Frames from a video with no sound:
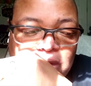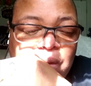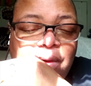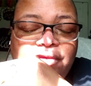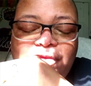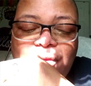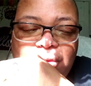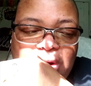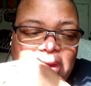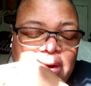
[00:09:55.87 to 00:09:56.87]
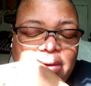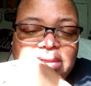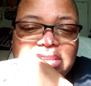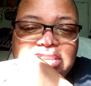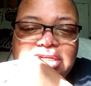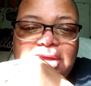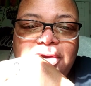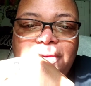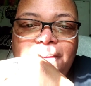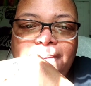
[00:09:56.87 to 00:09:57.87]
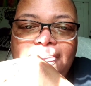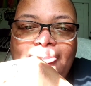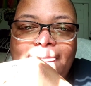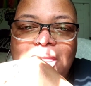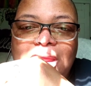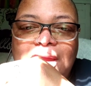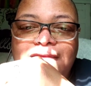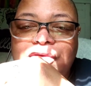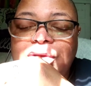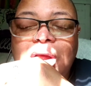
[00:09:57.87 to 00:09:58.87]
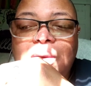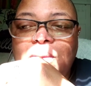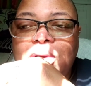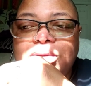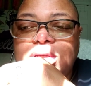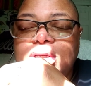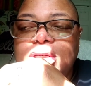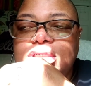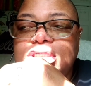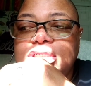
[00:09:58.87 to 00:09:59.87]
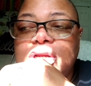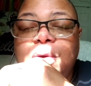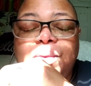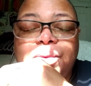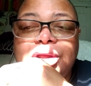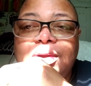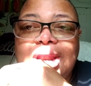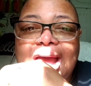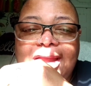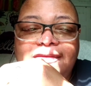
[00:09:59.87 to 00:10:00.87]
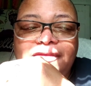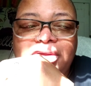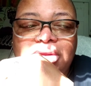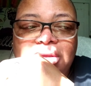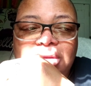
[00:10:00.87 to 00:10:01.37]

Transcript: going forward here on this channel, if you don't want to know real life